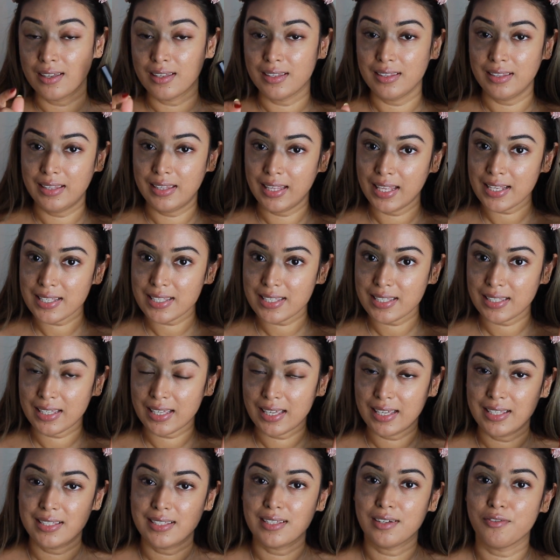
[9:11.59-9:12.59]
This
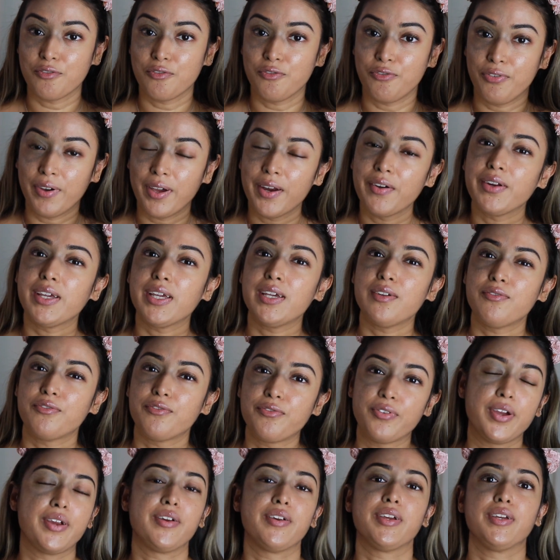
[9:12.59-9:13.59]
is a
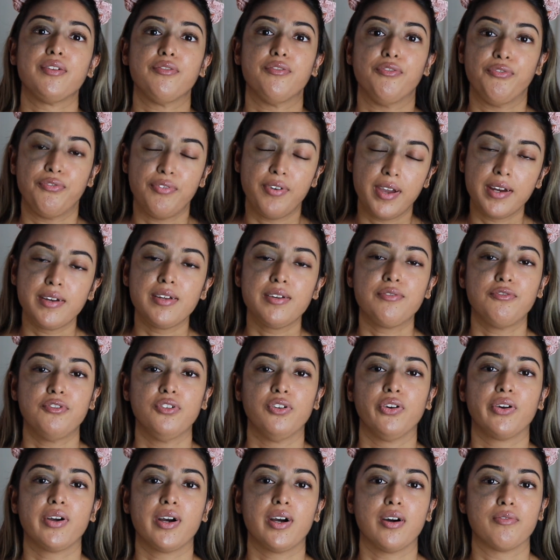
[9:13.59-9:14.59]
very
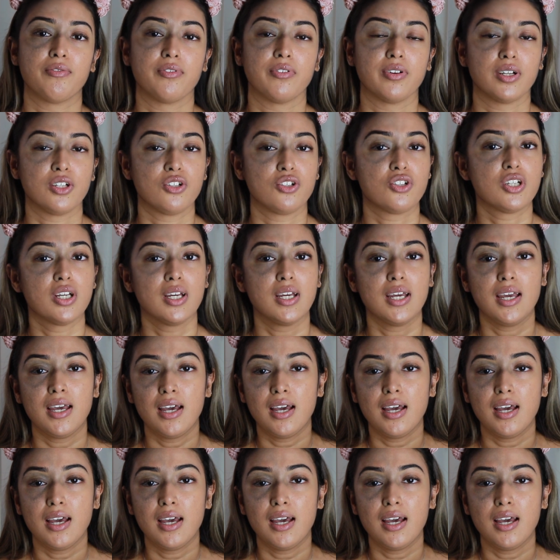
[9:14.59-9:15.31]
full coverage,